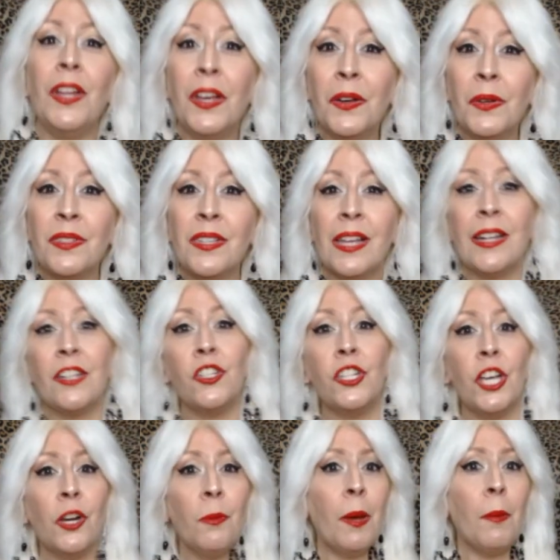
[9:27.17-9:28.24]
and I share my
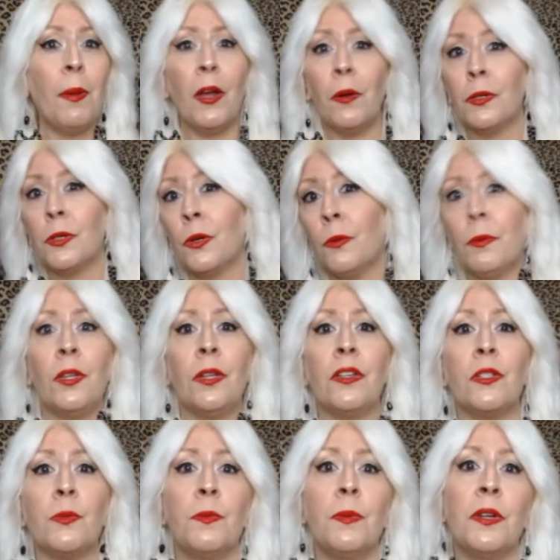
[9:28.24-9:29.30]
paranormal
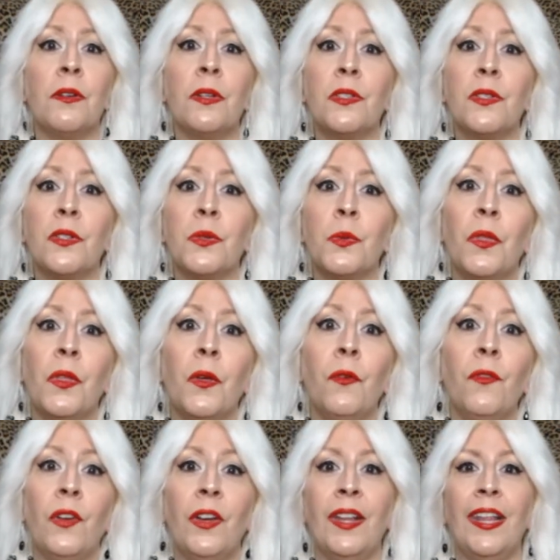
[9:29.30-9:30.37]
experiences with you freely.